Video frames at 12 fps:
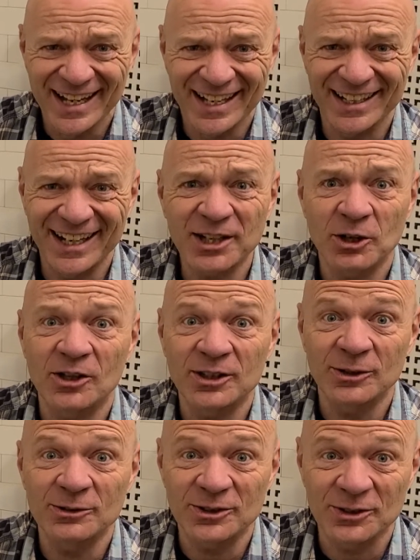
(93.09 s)
And I called
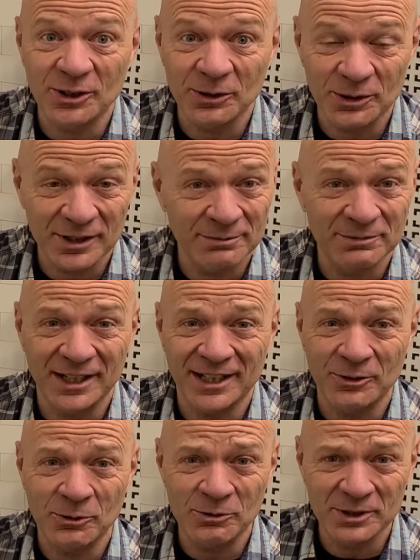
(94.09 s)
out to the Lord. I'm like,
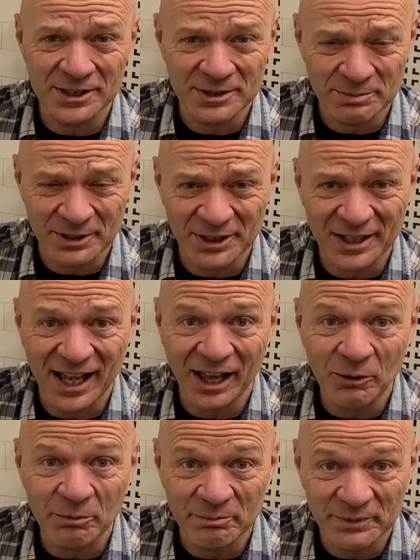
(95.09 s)
Holy Spirit,
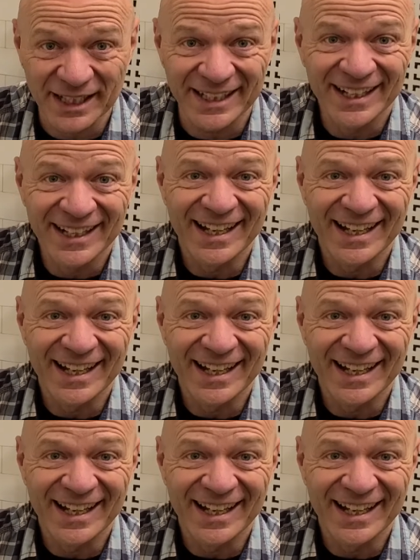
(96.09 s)
help me.